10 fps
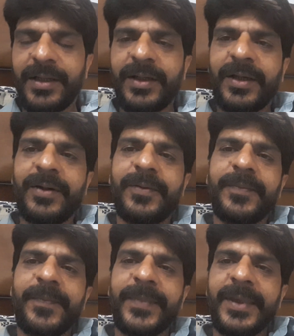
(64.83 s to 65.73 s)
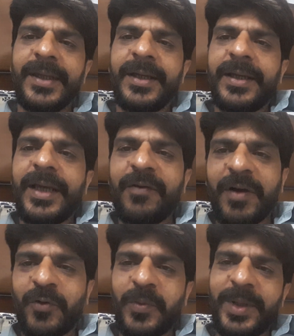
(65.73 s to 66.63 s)
Now, if I
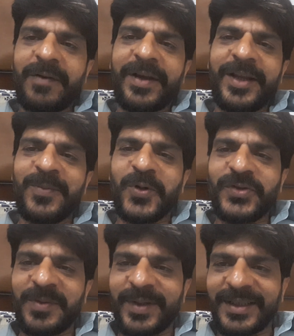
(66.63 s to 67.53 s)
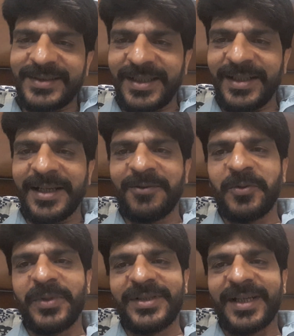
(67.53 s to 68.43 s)
would be a very emotional Pakistani, I
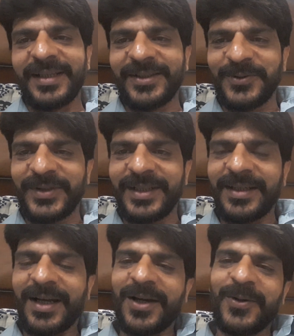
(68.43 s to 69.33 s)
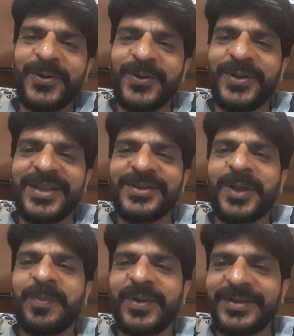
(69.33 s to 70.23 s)
would be telling you that how it is
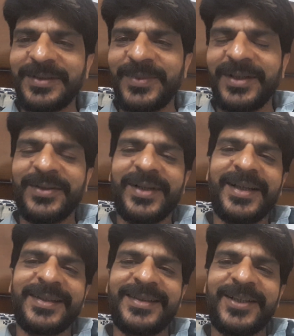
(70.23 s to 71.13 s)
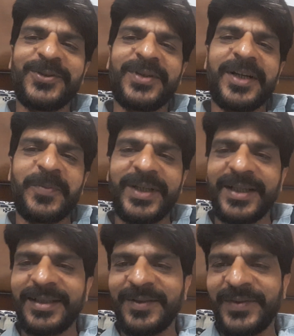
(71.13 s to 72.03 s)
not possible on earth that your army
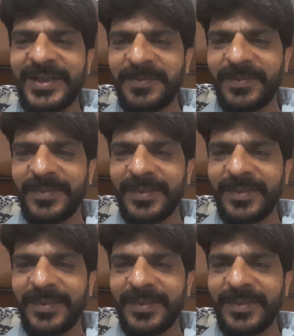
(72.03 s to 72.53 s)
can defeat